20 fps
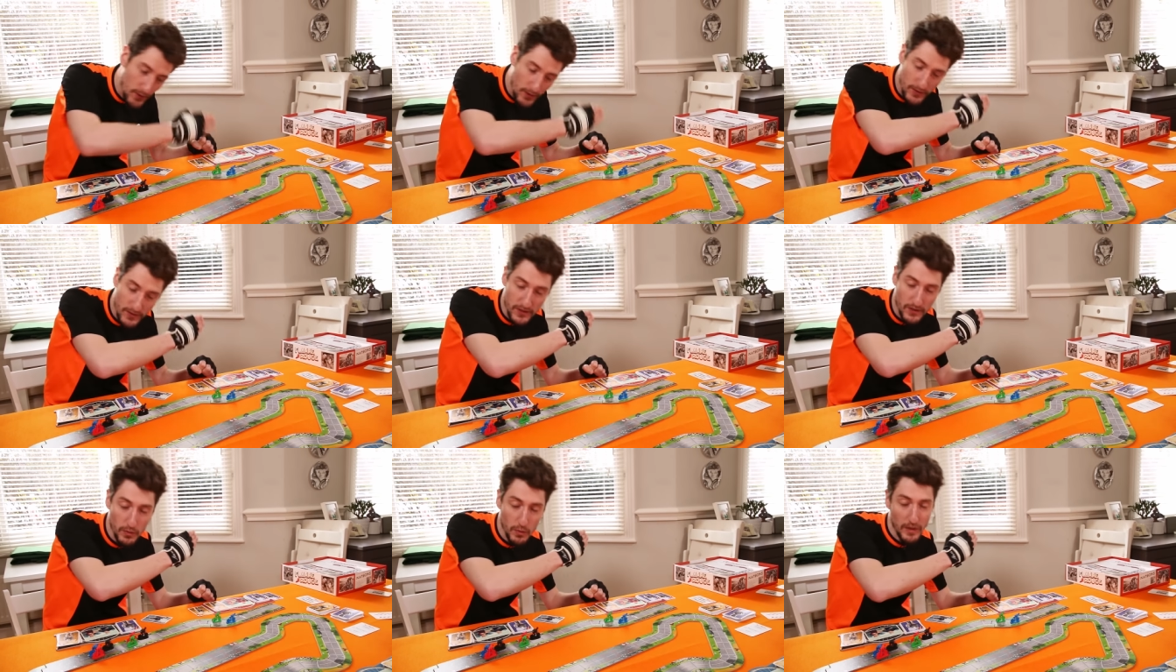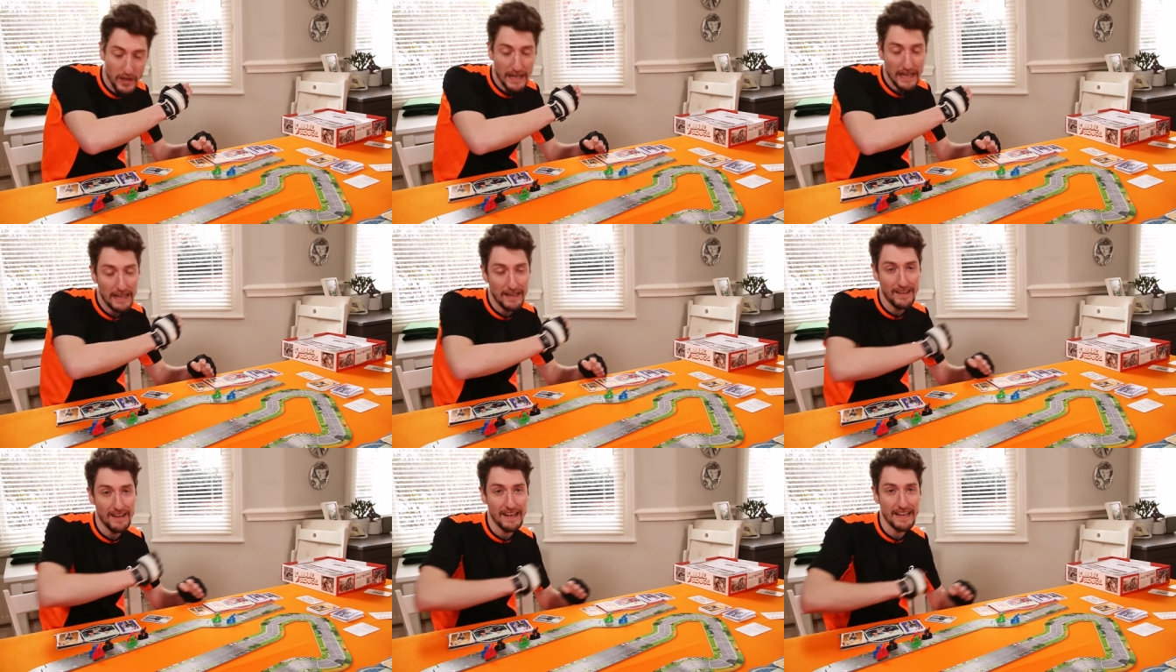cross the
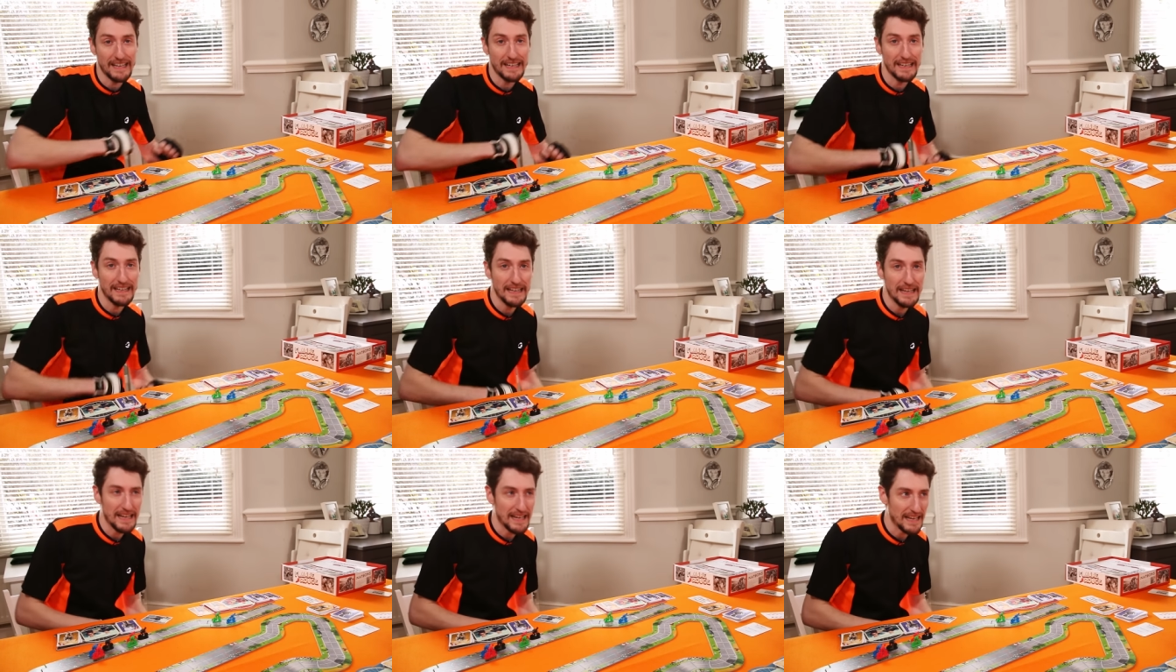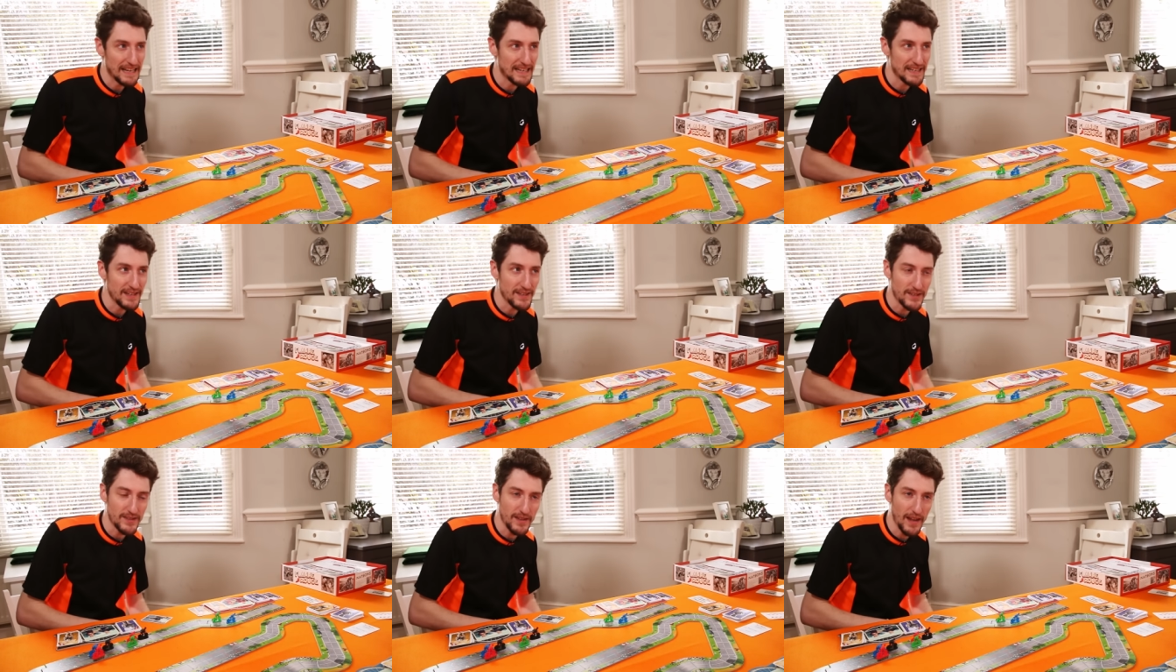winning line,
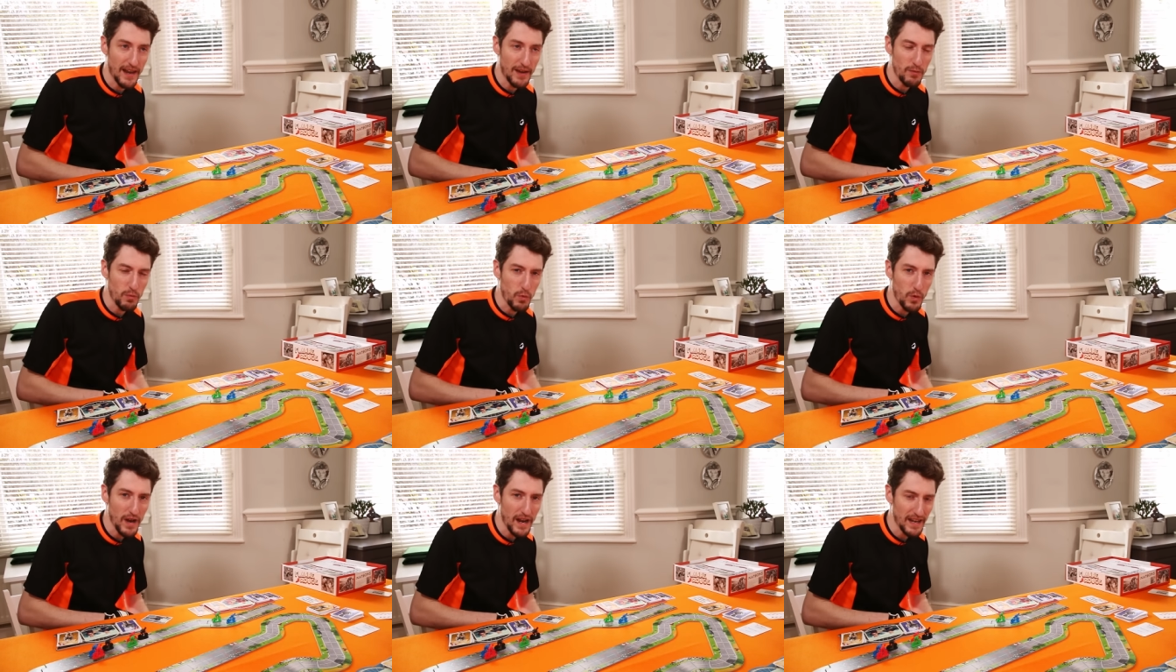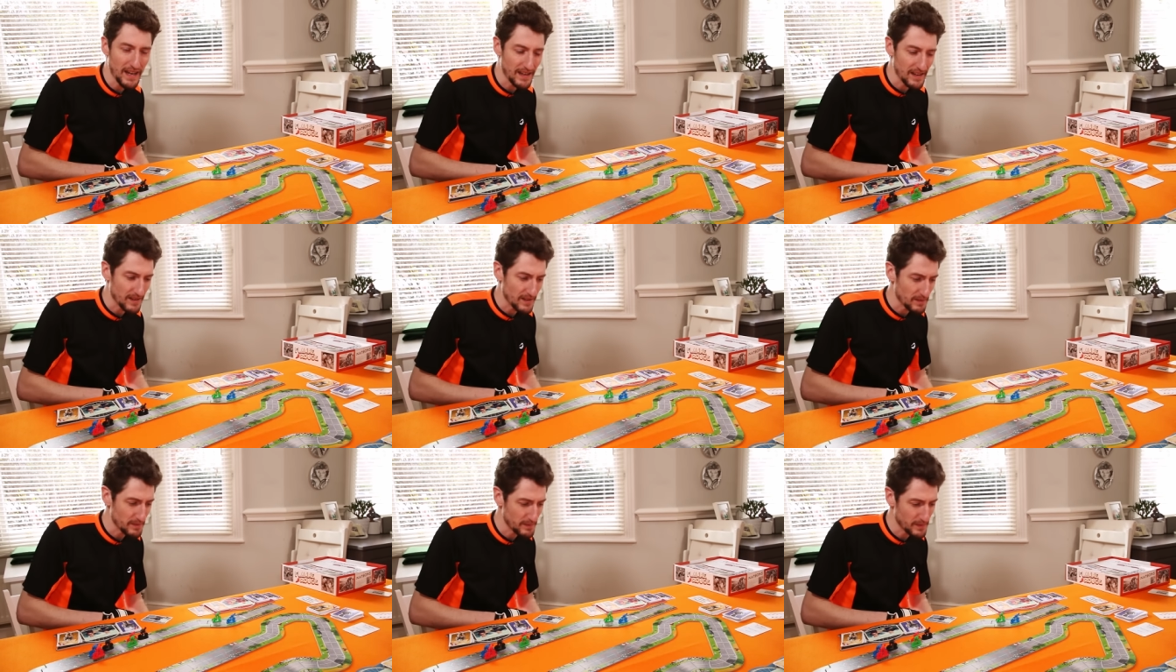and and
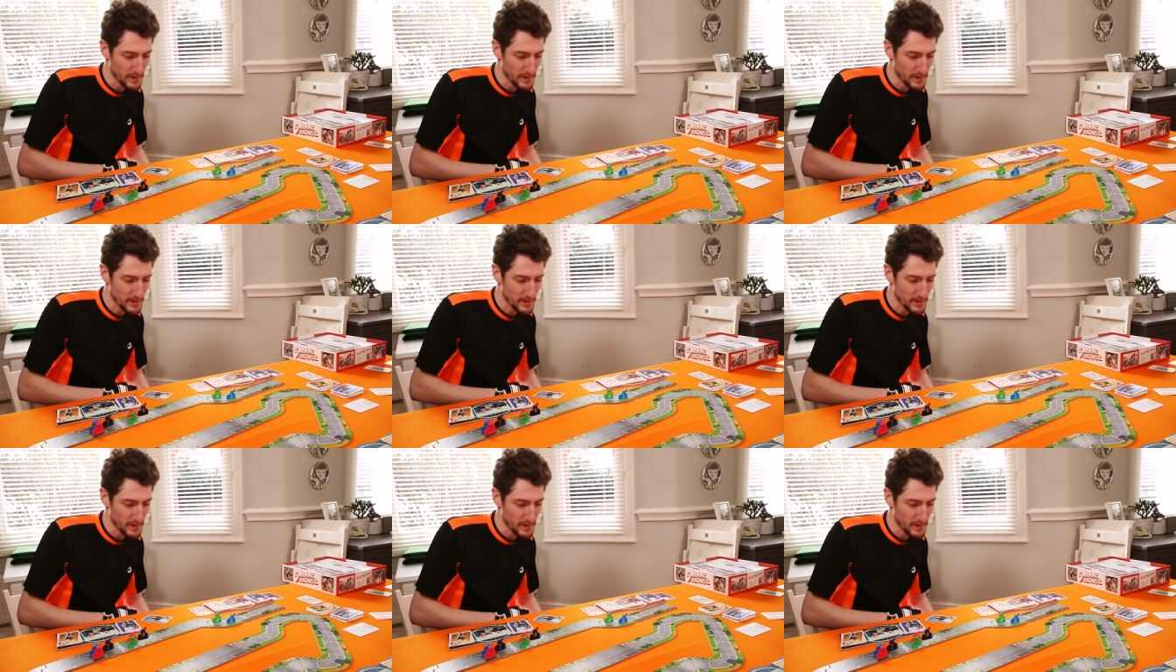win.